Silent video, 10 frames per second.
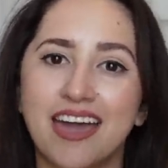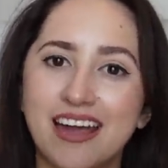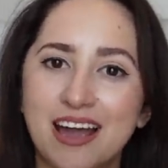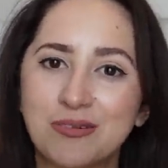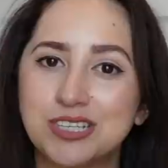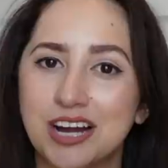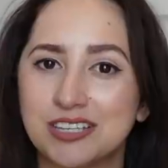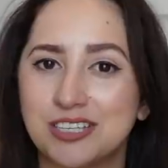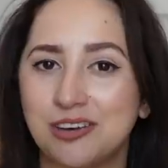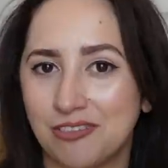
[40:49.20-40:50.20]
and I will
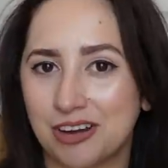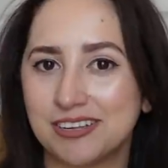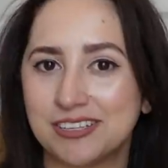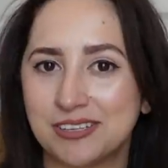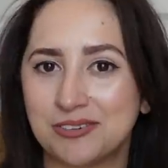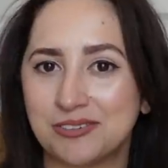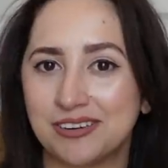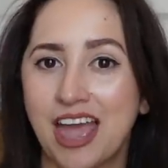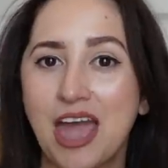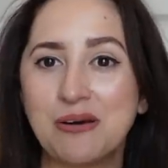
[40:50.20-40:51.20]
talk to you very
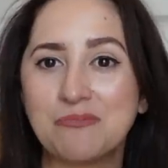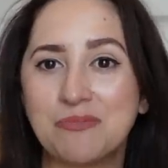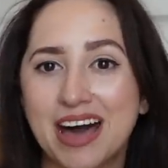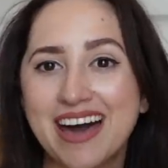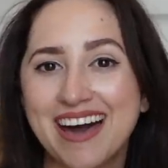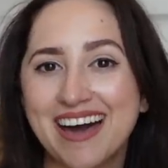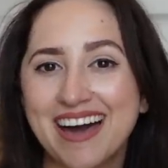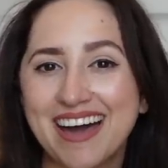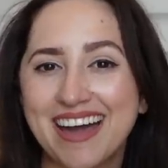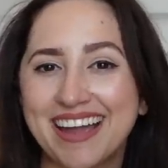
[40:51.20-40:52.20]
soon.
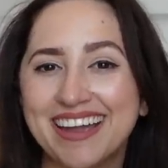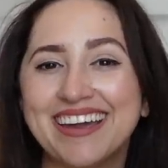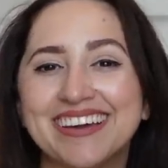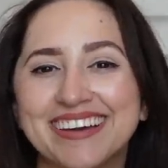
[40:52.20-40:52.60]
Bye!